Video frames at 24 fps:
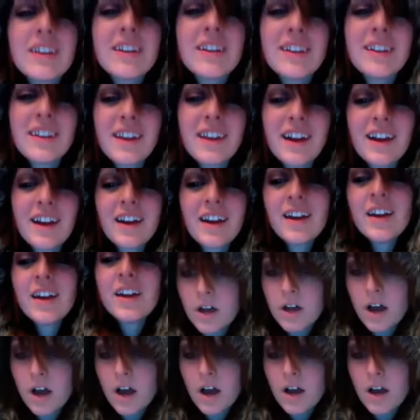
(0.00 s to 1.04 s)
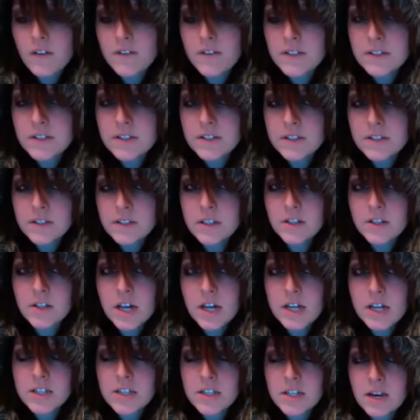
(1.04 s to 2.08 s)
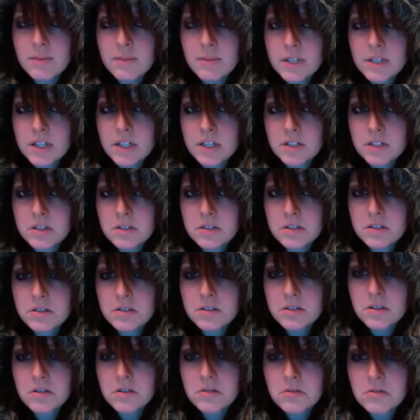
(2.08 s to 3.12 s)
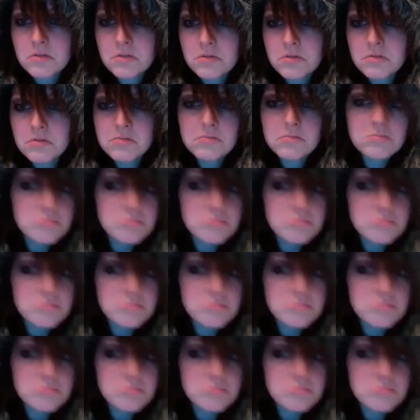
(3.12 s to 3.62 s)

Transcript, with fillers: Yeah. Obviously, you're not Japanese, so